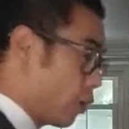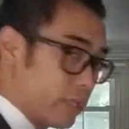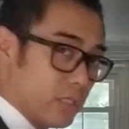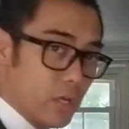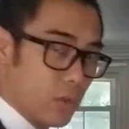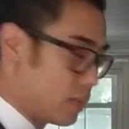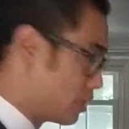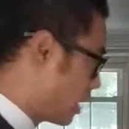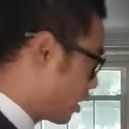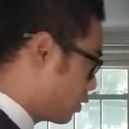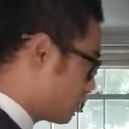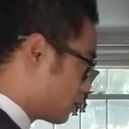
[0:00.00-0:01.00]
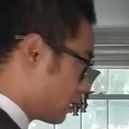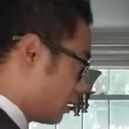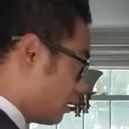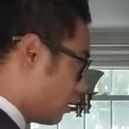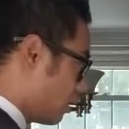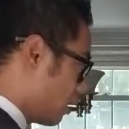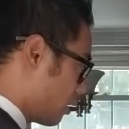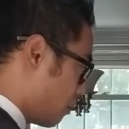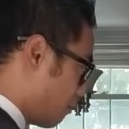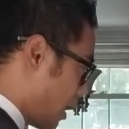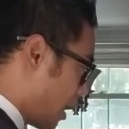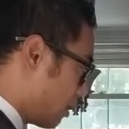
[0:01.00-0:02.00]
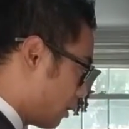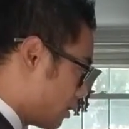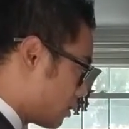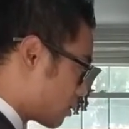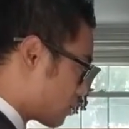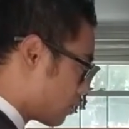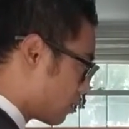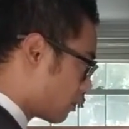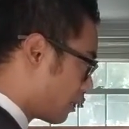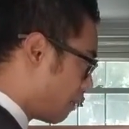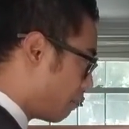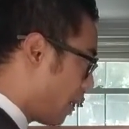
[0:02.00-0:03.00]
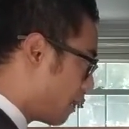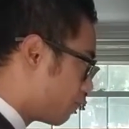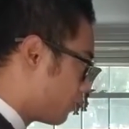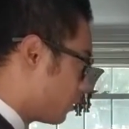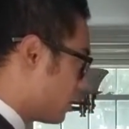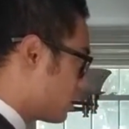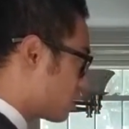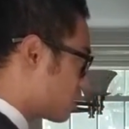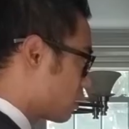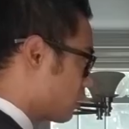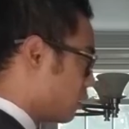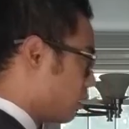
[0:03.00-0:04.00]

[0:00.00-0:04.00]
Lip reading: point though is that you see the balance, that mindfulness